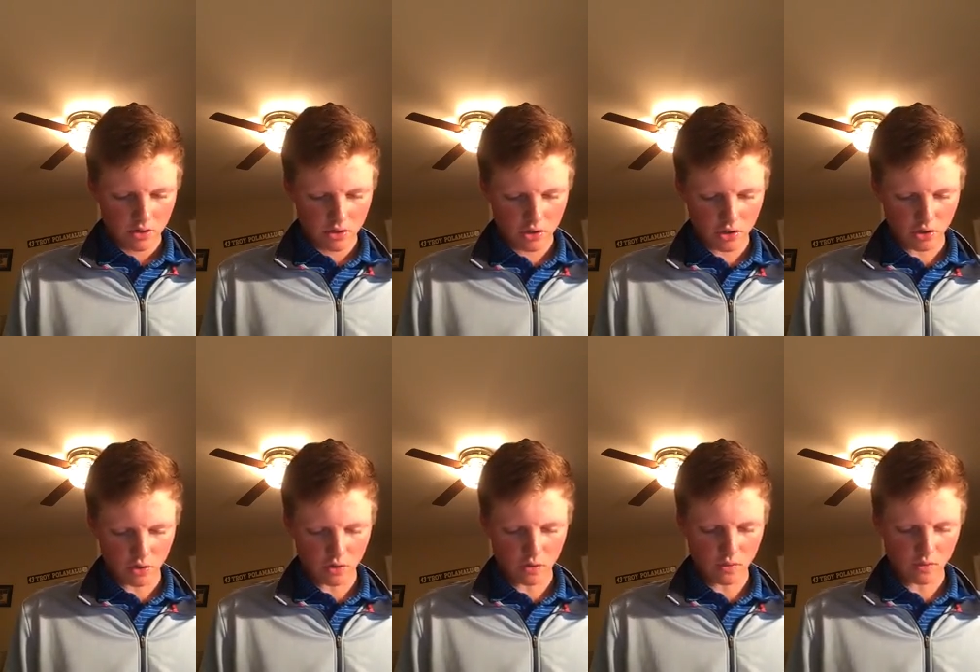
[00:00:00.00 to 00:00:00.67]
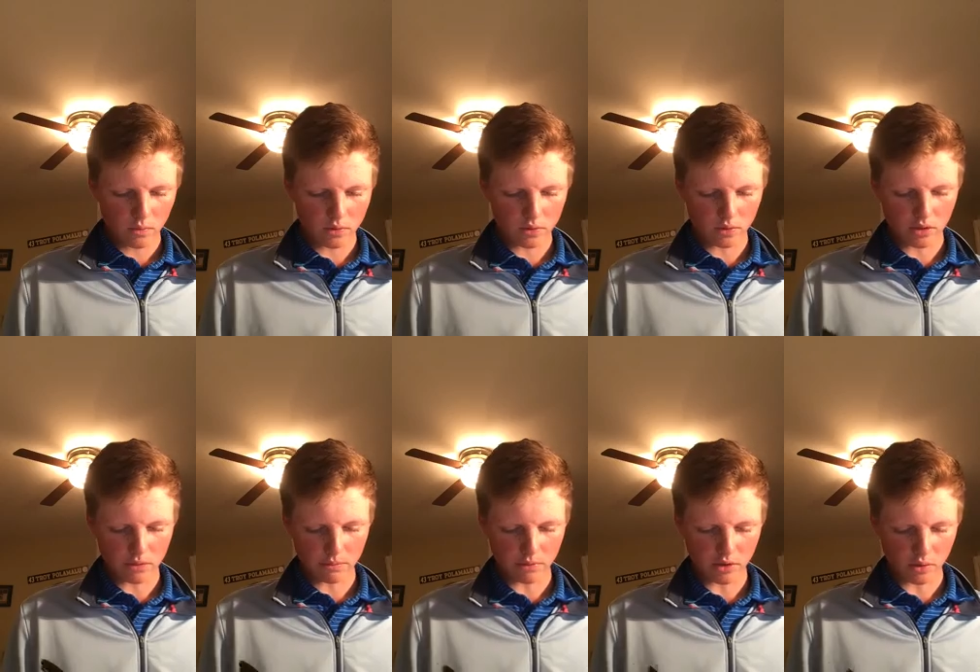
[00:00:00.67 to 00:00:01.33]
2, which we're
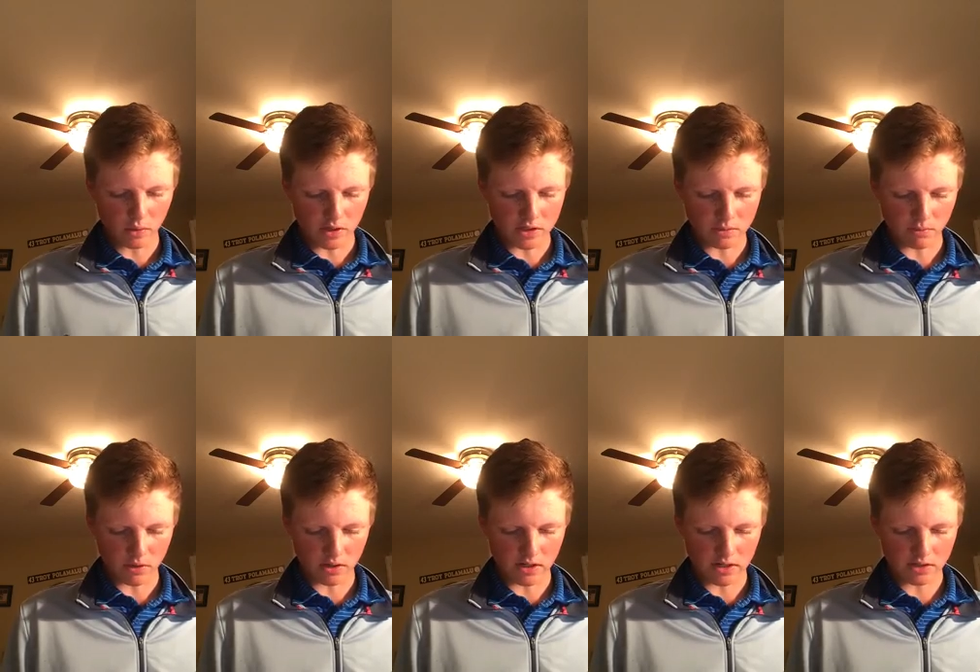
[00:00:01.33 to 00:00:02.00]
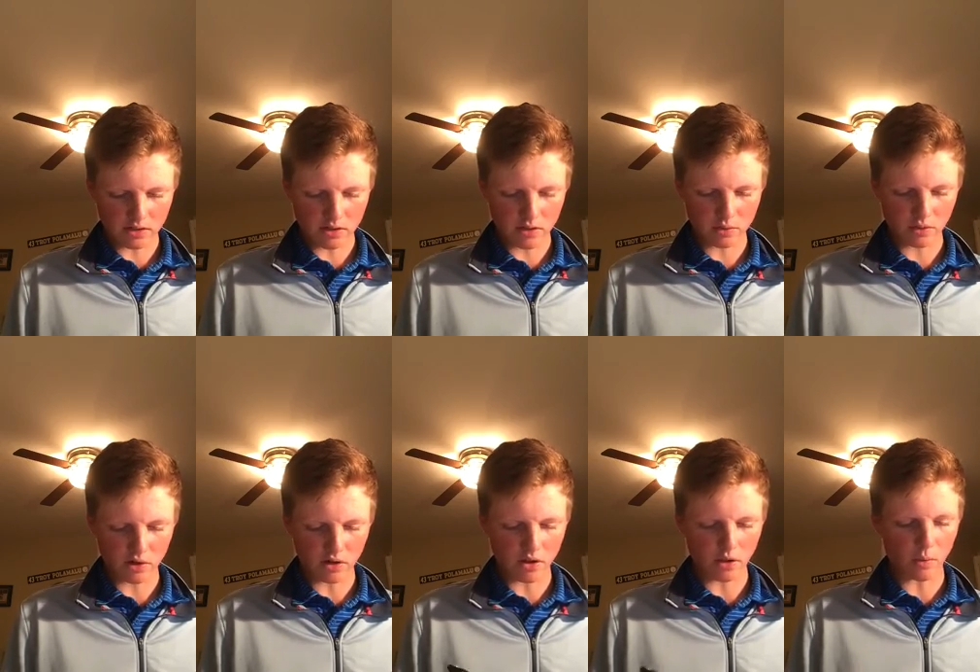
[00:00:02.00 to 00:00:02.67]
going to put a question mark next to because we
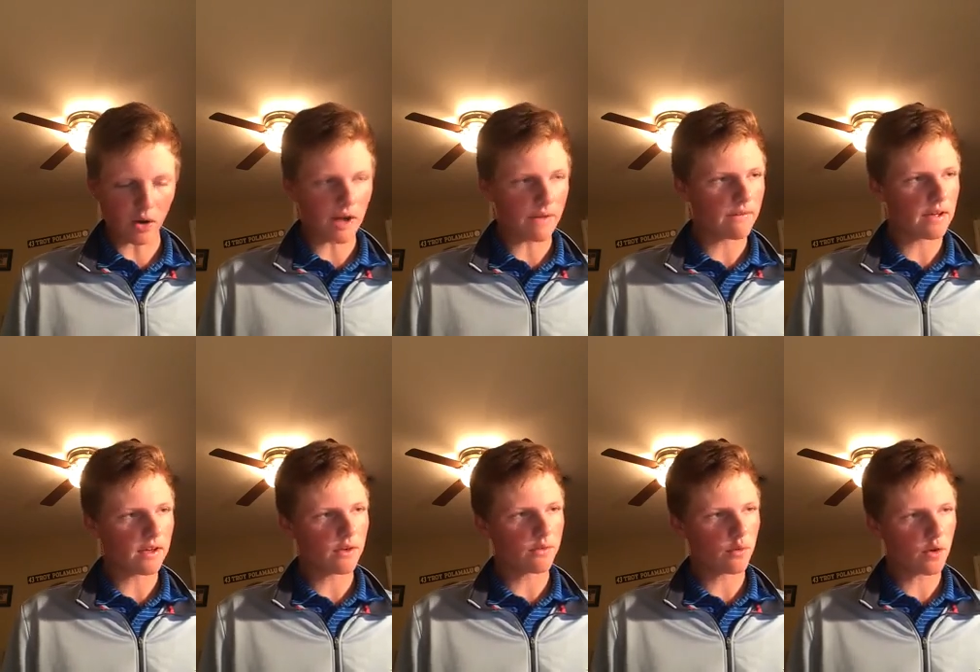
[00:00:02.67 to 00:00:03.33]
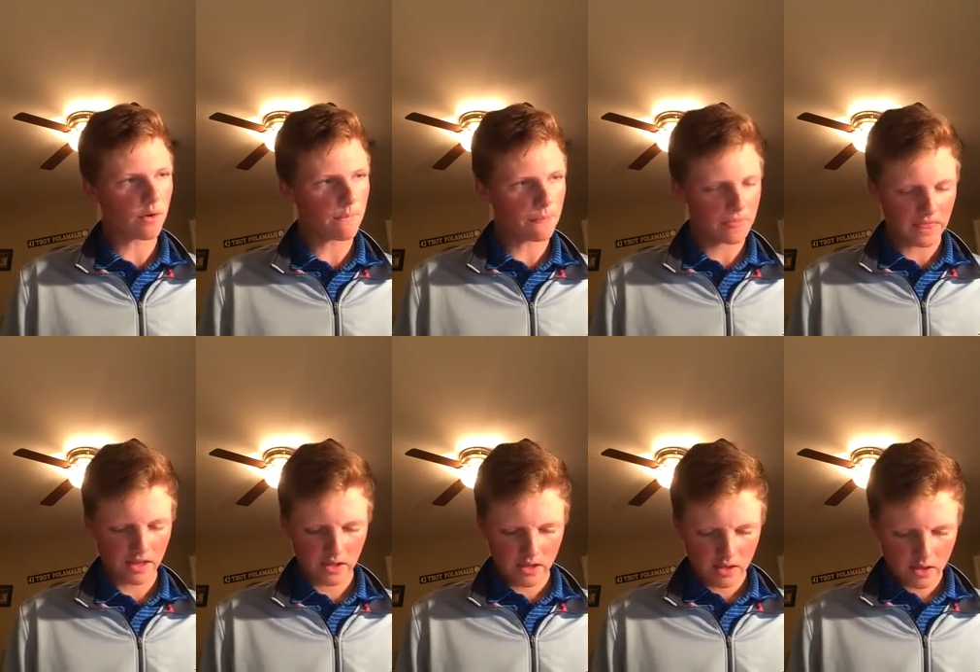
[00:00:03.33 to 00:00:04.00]
don't know the y value for it,
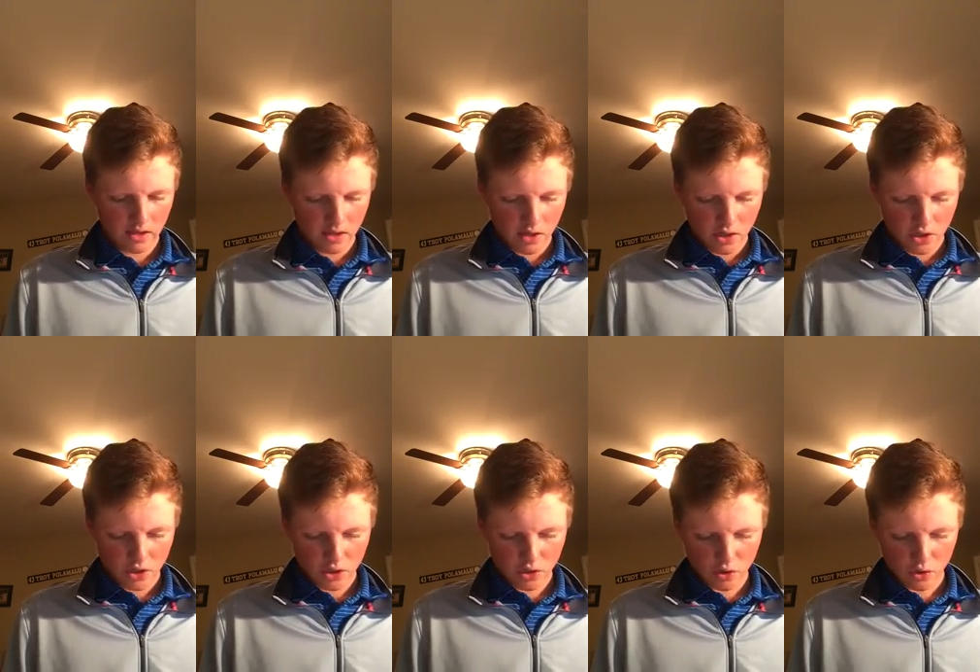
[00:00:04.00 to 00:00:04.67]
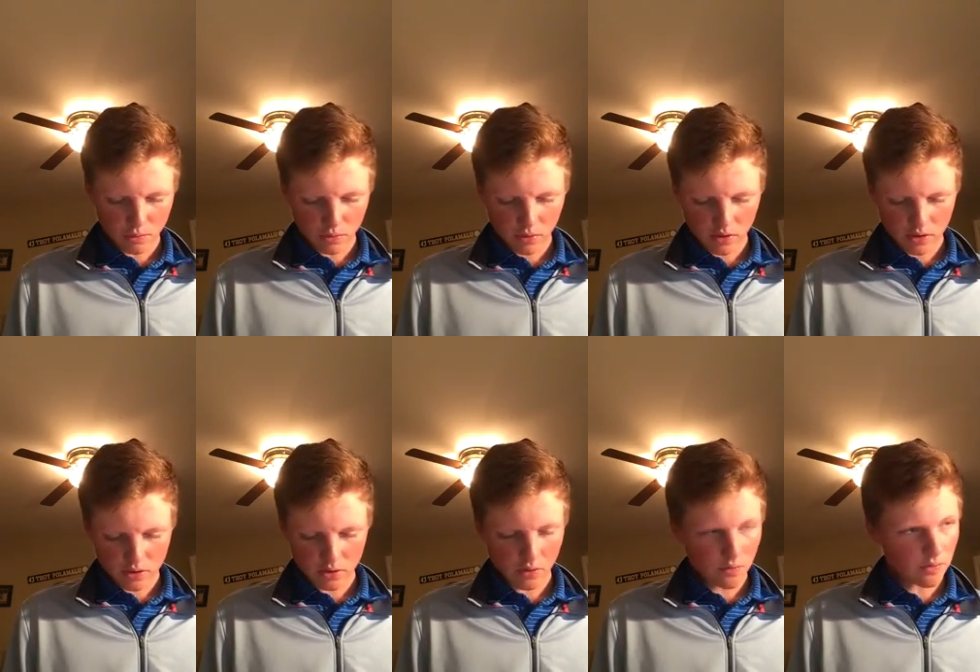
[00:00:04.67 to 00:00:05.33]

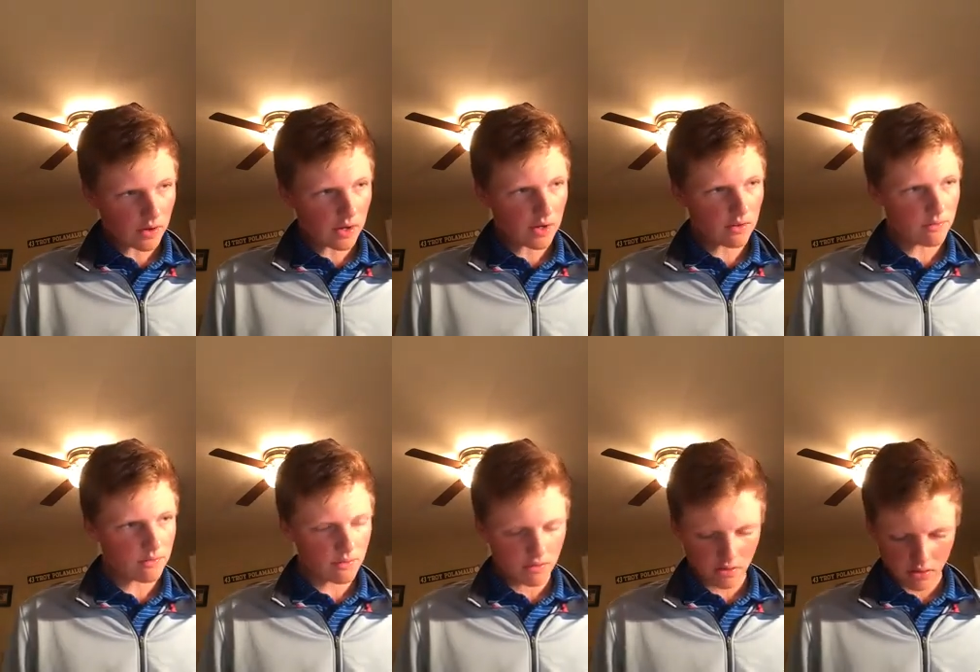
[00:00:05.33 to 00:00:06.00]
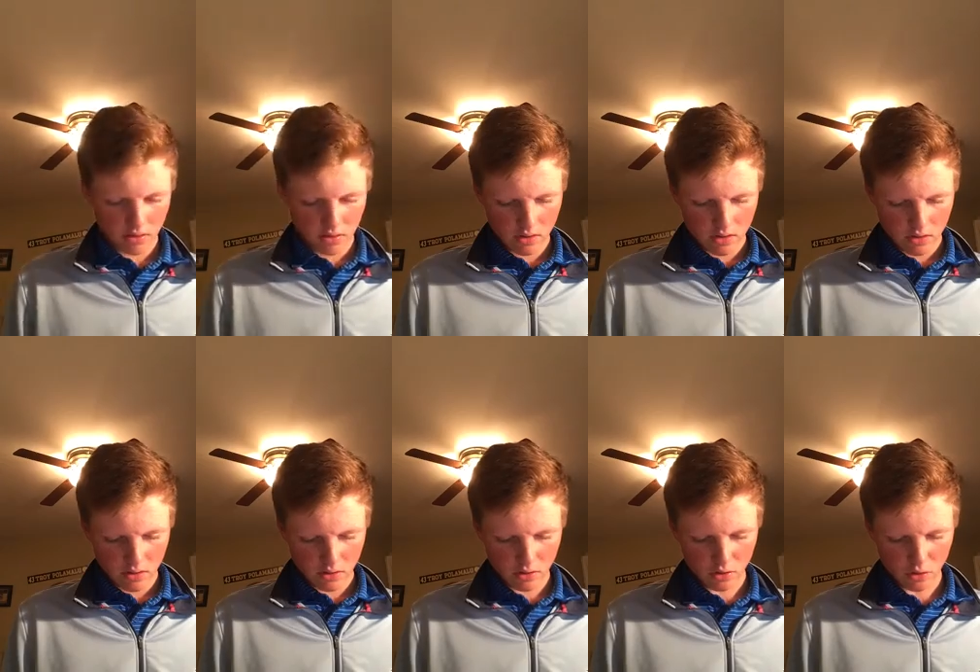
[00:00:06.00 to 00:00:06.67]
2.25,
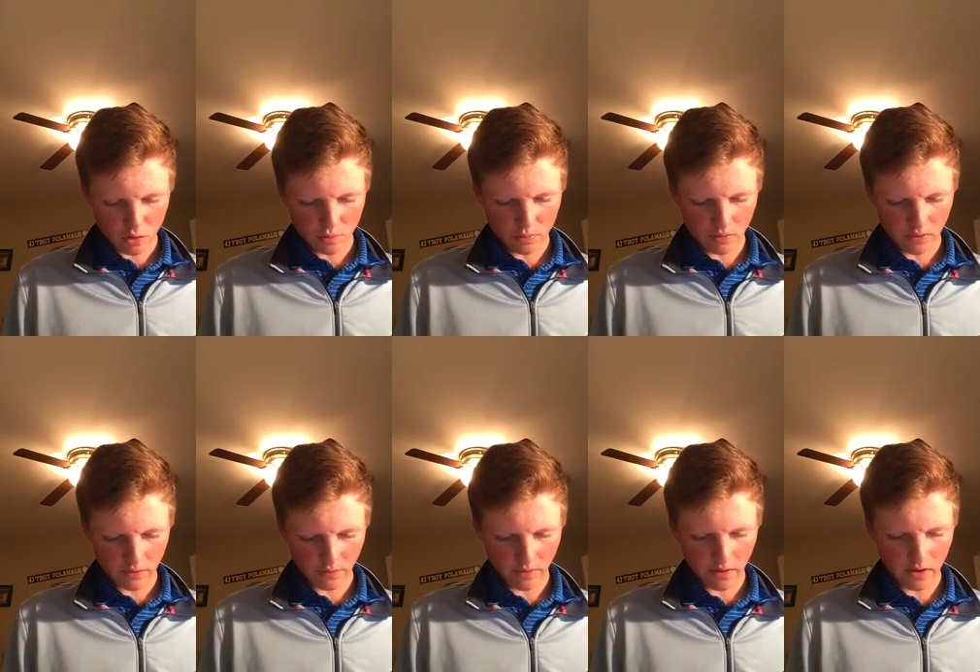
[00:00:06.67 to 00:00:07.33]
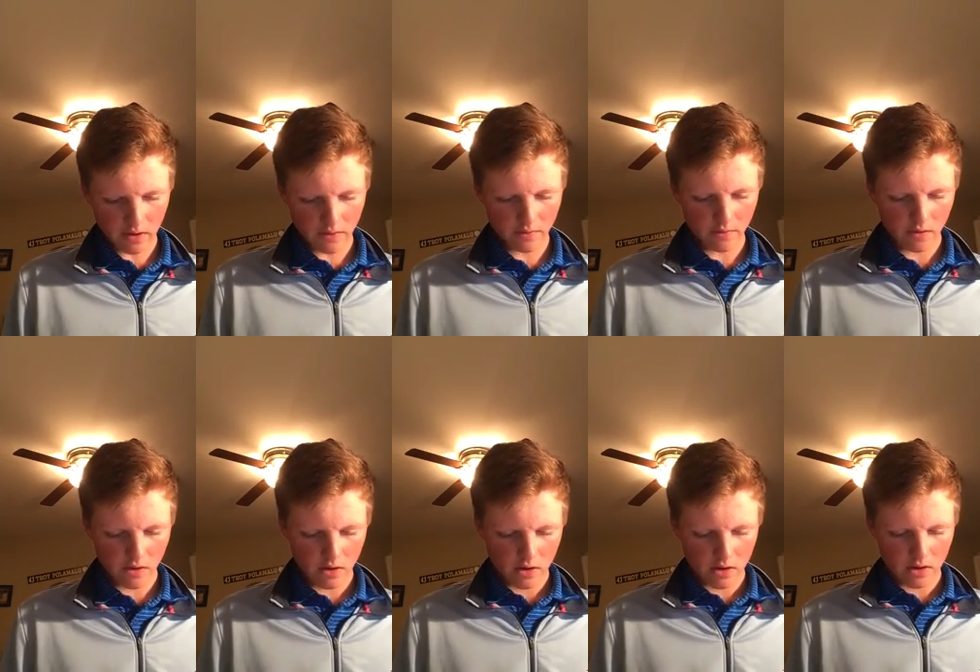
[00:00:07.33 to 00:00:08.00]
2.5,
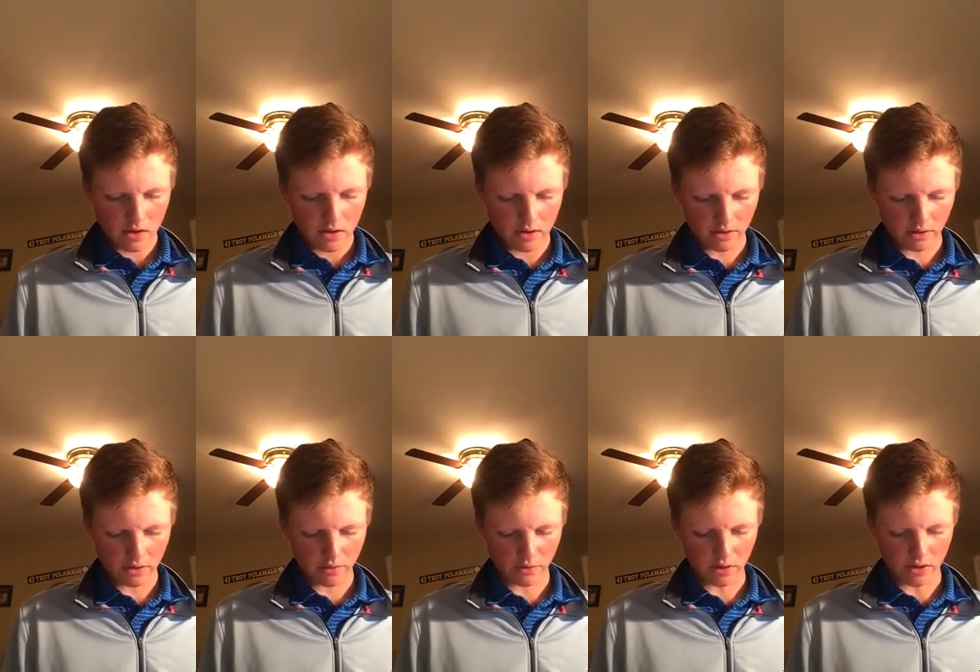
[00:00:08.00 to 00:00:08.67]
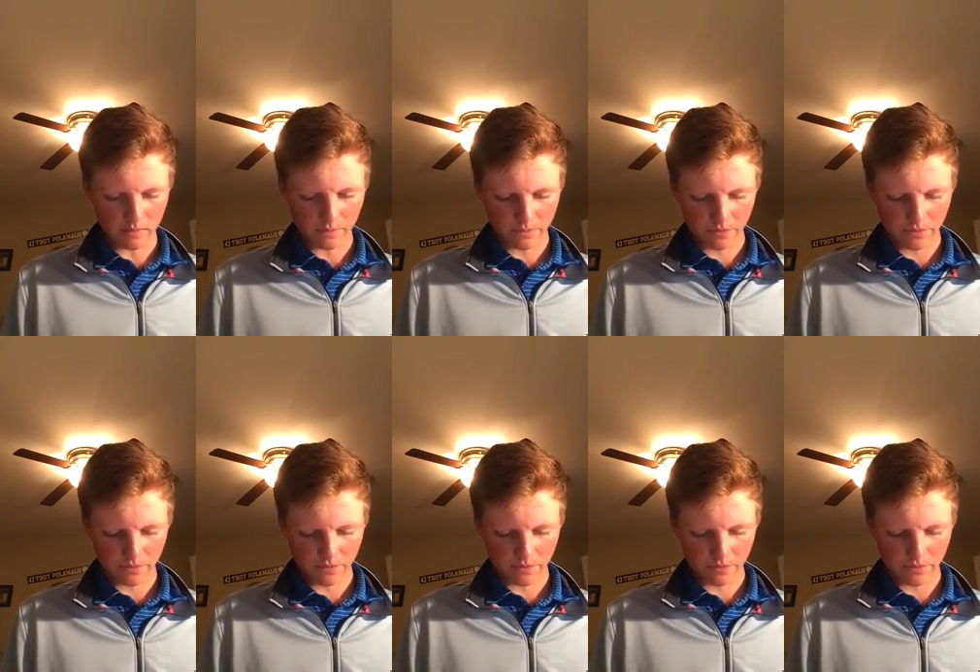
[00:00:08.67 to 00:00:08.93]
and 3.